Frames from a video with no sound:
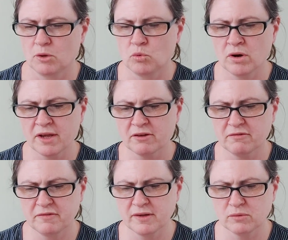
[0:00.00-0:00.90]
What I could
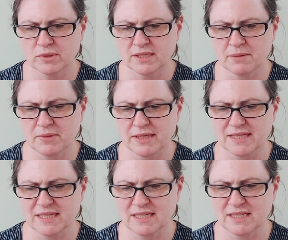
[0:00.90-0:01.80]
feel was something
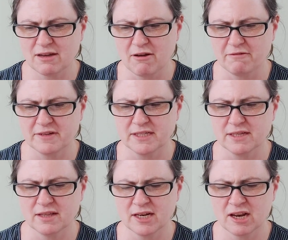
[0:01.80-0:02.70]
stuffed into
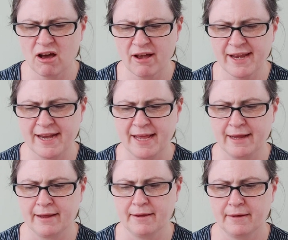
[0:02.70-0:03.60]
the
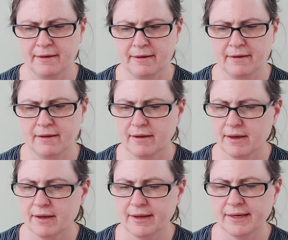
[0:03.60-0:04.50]
lining.
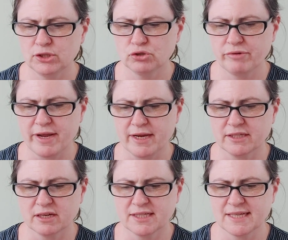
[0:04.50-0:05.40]

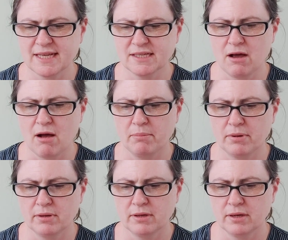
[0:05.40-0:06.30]
Intrigued, I sat up,
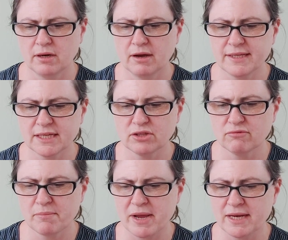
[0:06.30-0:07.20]
lighting the
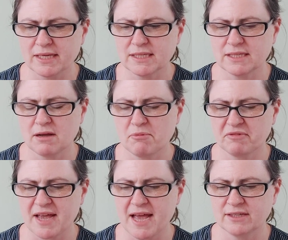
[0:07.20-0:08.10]
remaining stub
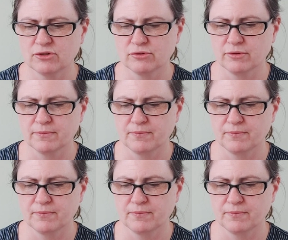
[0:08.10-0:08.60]
of candle.